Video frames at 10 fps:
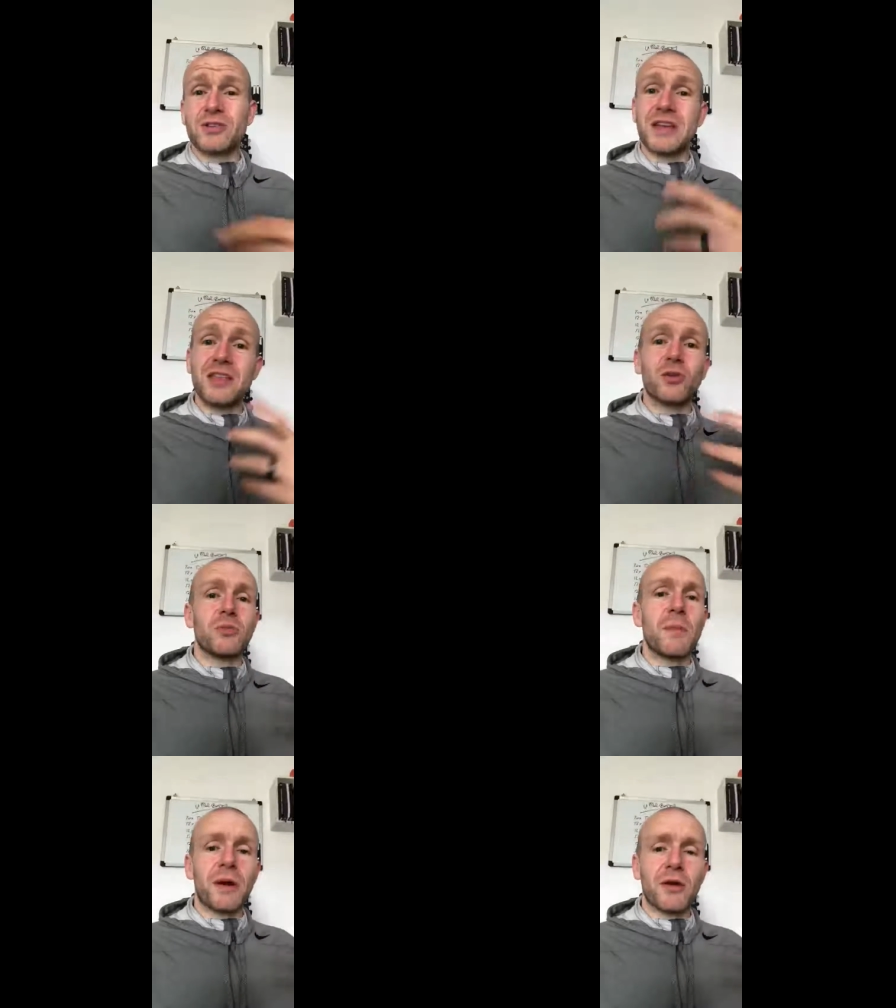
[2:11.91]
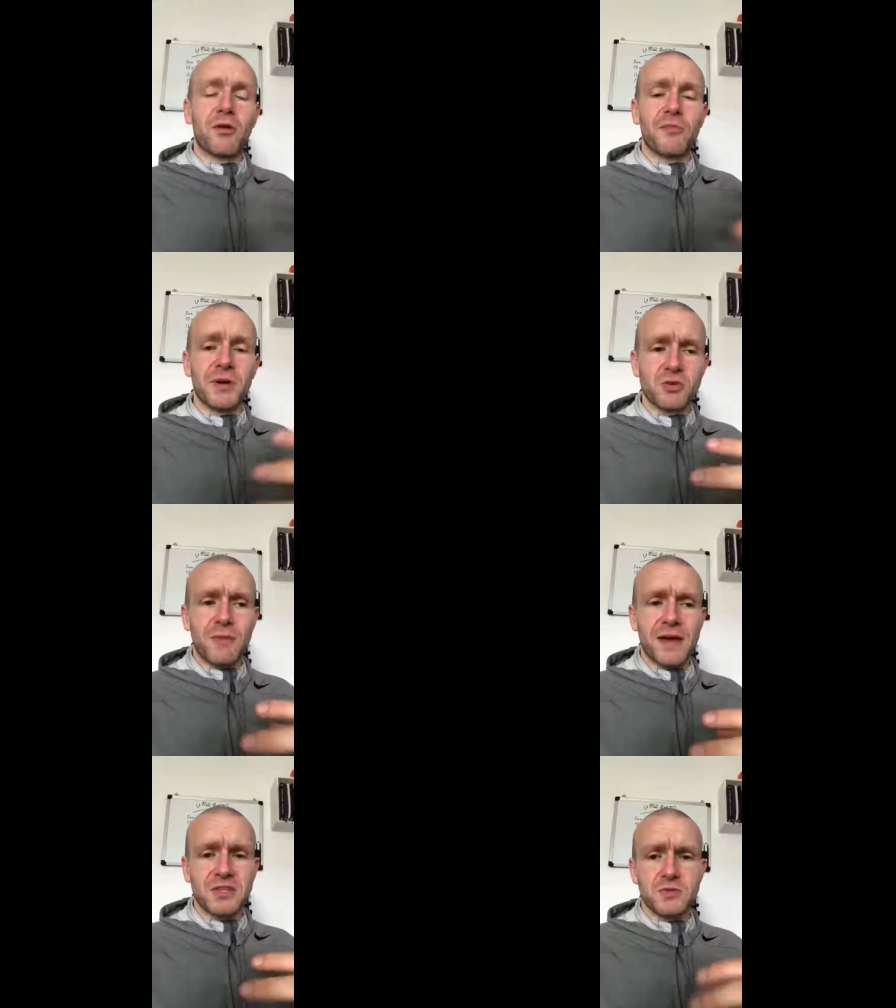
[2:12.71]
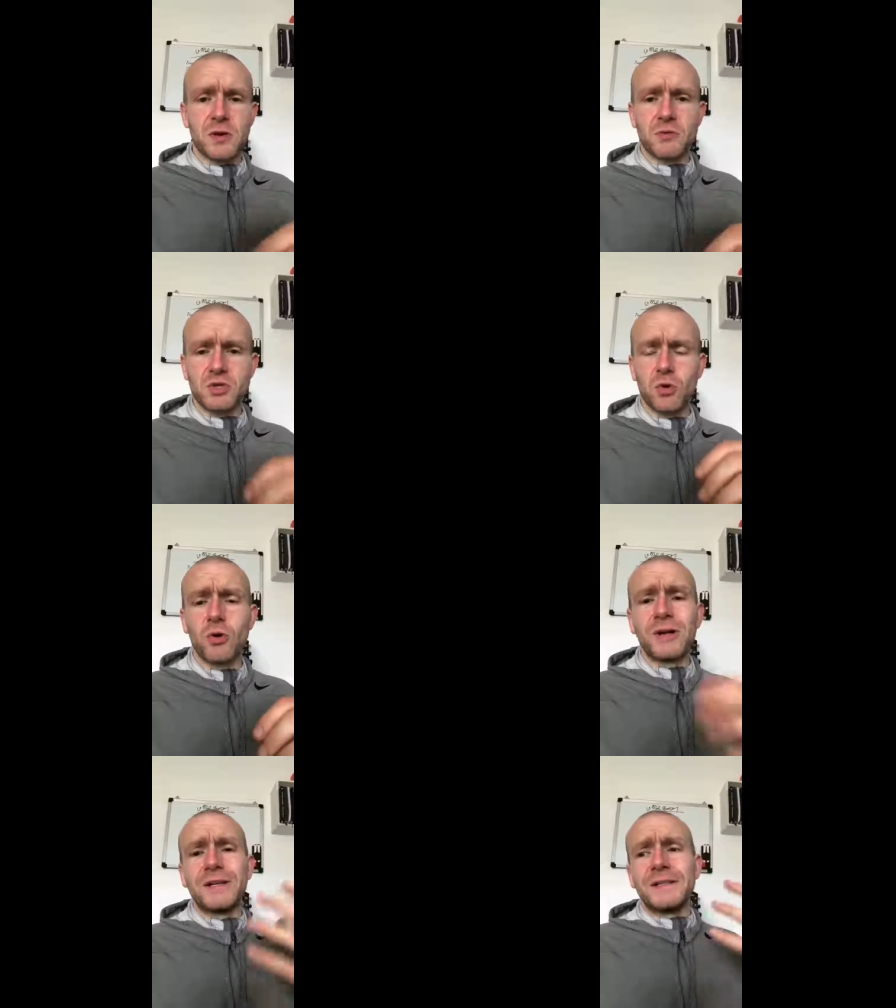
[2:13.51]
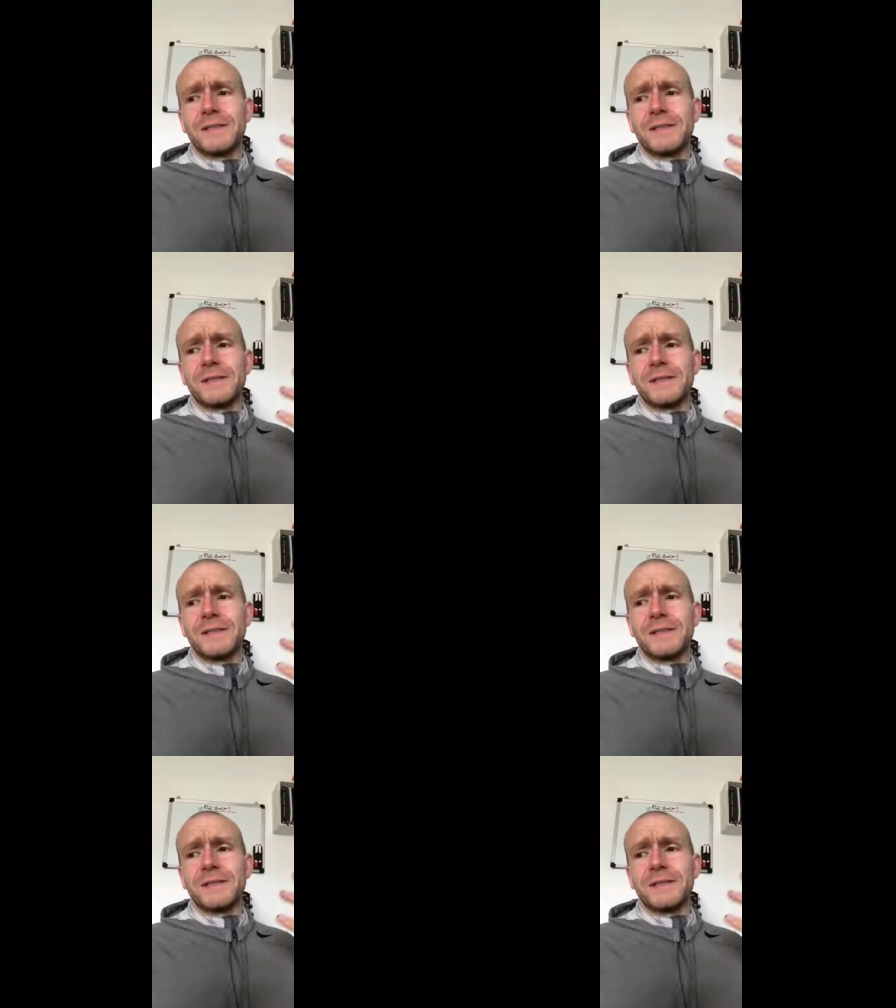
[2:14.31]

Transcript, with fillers: Because then you're going to be burning off muscle mass as well. So,